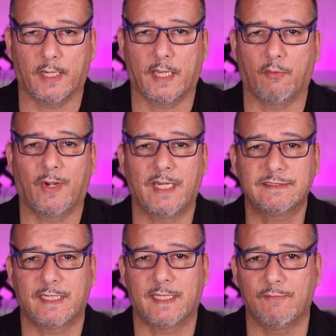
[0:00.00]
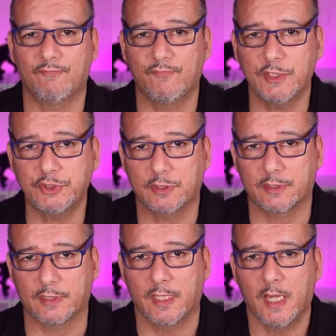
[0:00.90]
And when I say
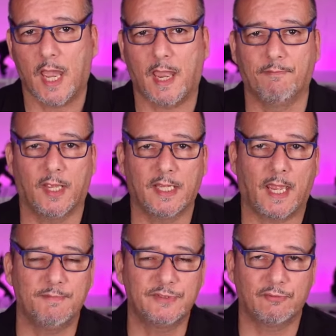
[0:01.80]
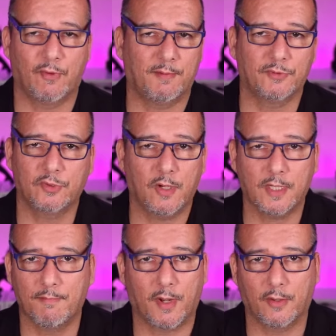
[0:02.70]
efficiently, what I'm
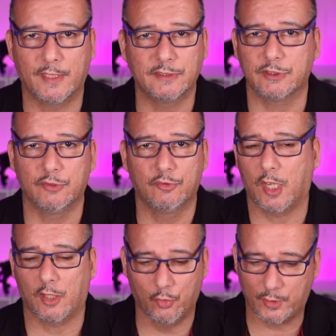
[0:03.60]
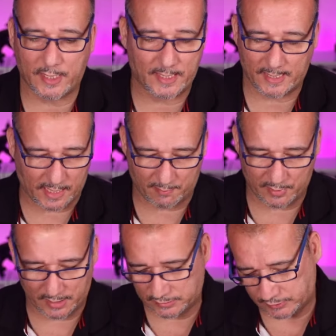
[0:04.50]
talking about is you're not looking at the
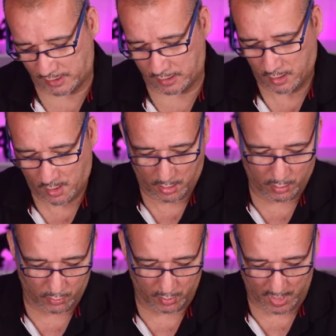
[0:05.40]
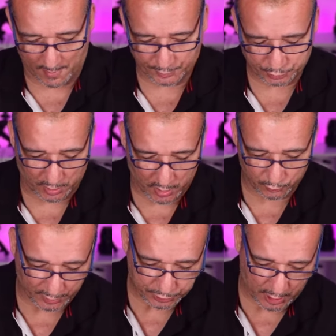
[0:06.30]
camera and saying, oh, aperture, how
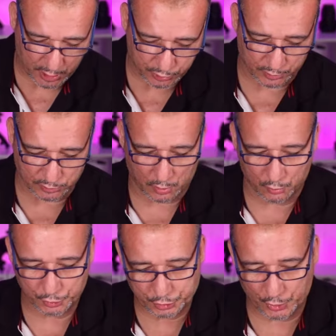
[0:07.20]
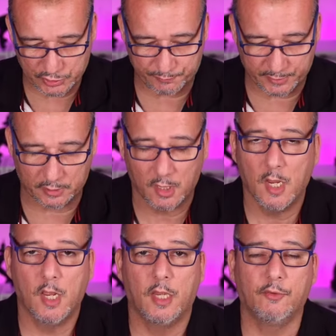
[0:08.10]
do I change this? Oh, shutter speed.
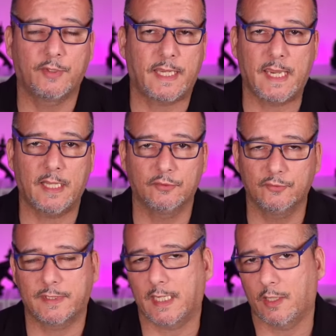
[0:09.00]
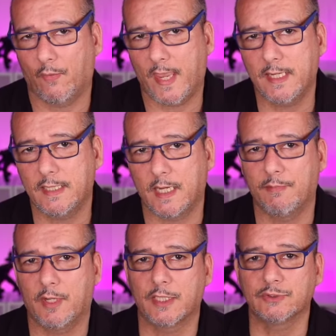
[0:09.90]
You can't do that on a wedding day
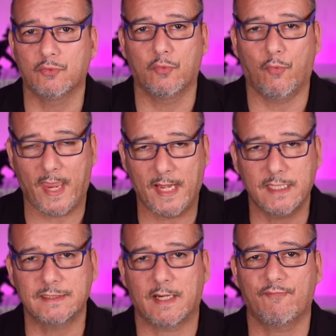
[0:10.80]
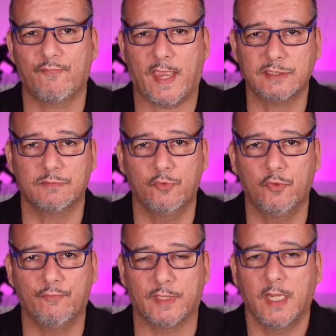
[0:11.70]
because weddings are fast
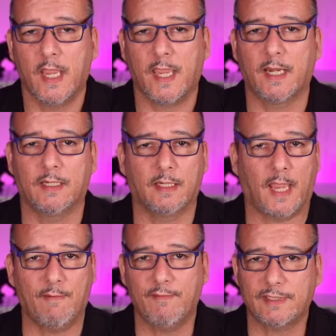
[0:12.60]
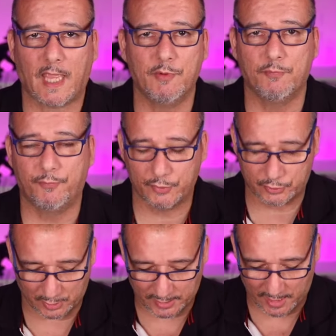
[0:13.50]
moving, and every time you
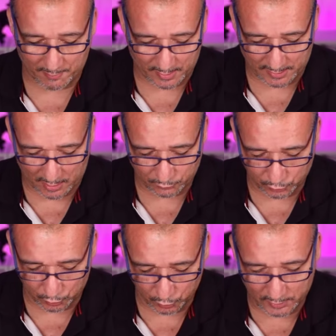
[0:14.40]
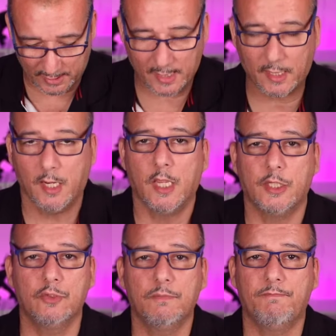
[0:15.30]
put your camera down to look at it,
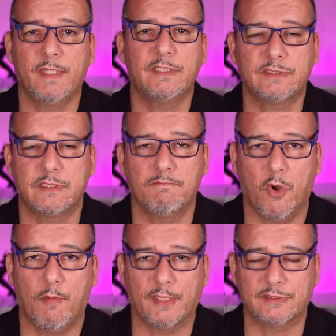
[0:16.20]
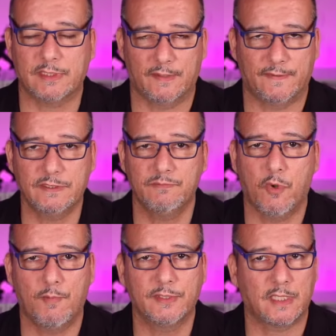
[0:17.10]
you're missing moments, and these
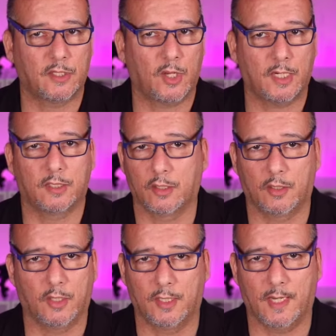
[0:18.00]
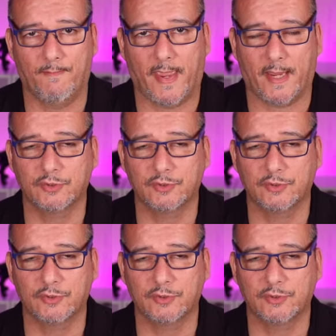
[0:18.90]
moments are not going to come back.